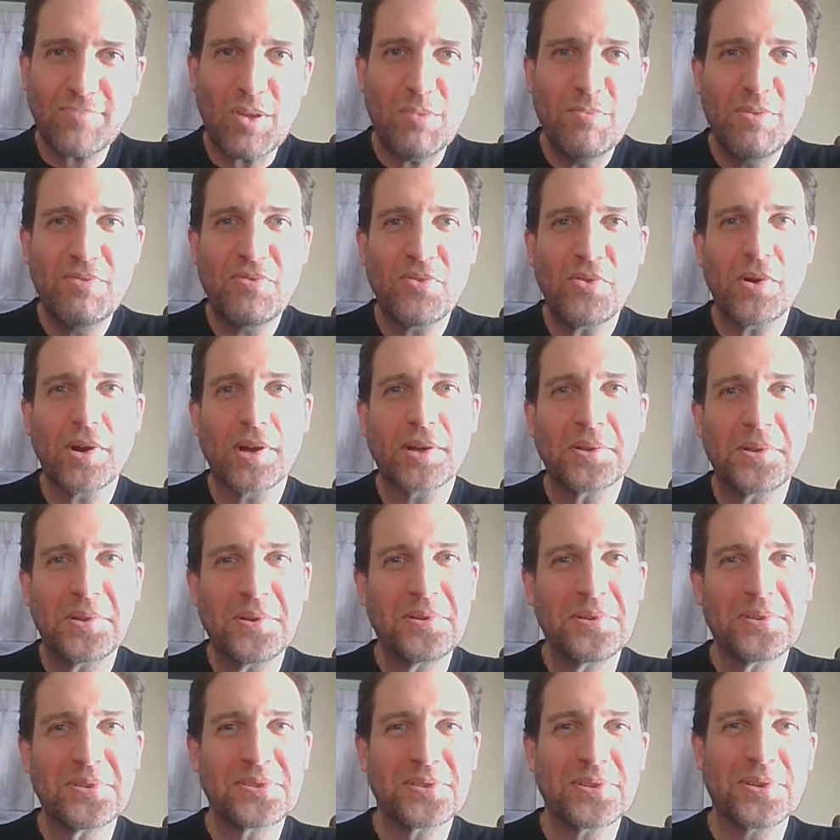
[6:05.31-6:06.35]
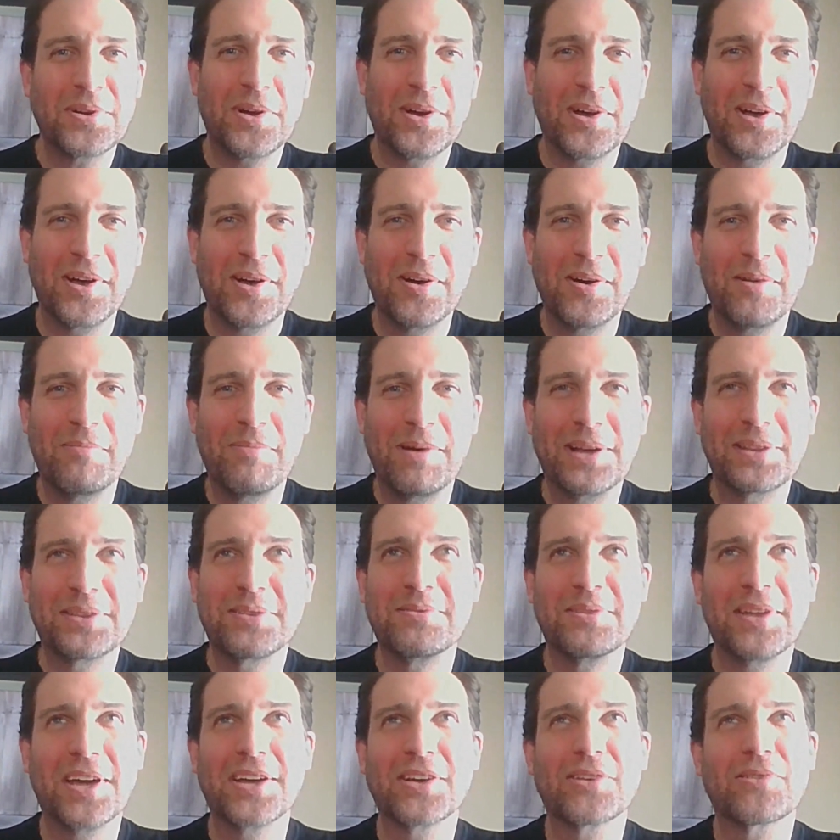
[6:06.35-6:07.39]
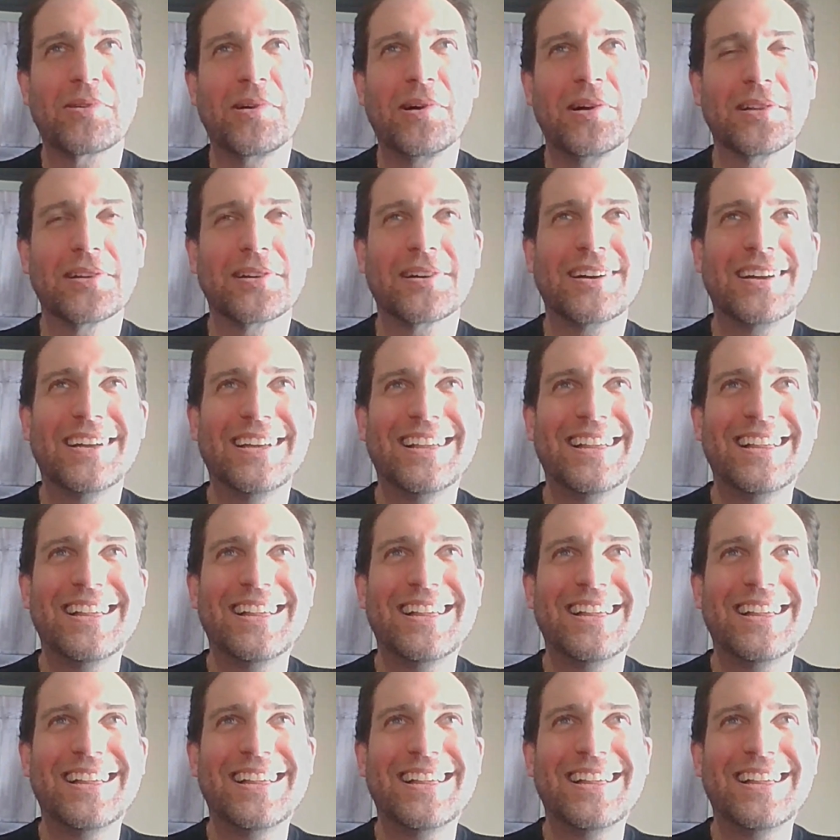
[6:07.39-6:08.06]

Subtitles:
before I close about the Nightcrawler.